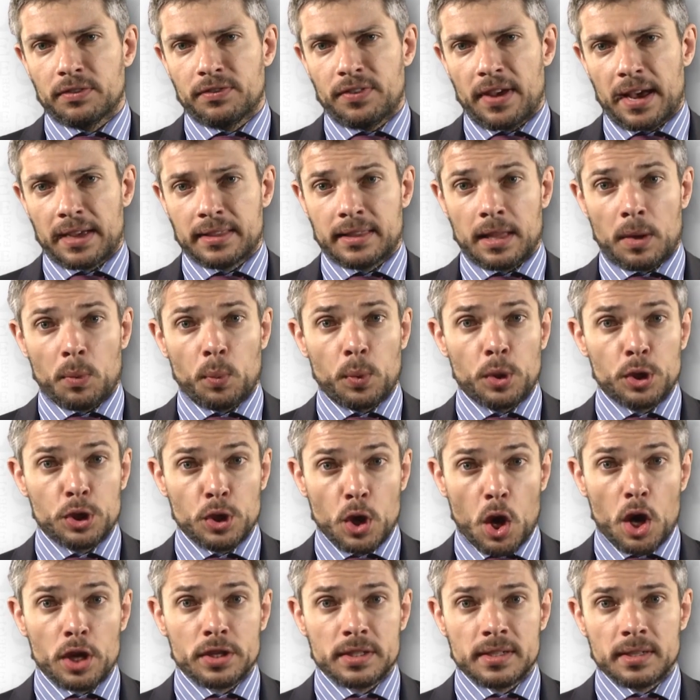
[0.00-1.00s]
the fact that we're
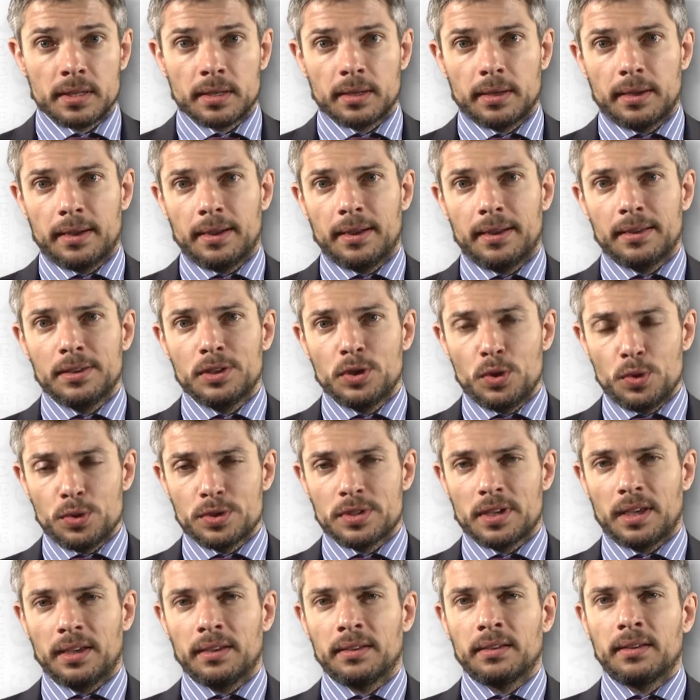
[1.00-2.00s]
not uh,
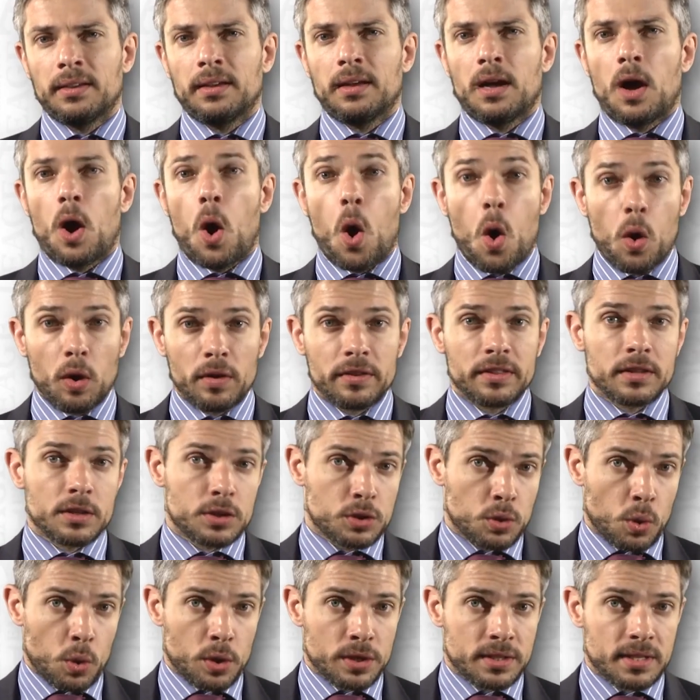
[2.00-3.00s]
using all of the
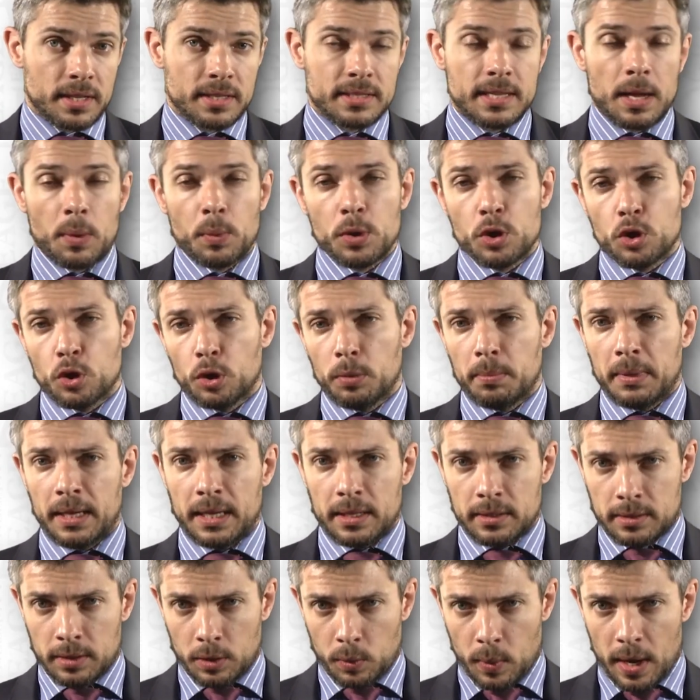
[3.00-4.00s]
sources that we should be
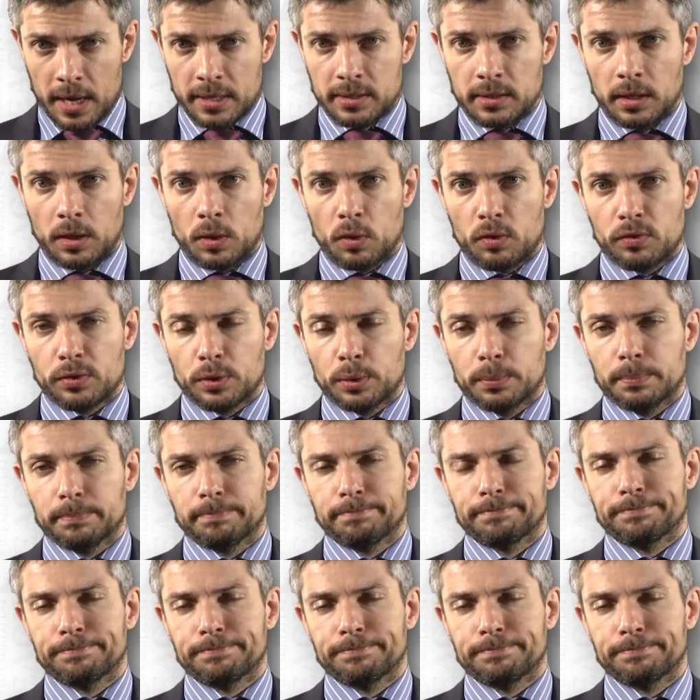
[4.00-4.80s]
integrating over.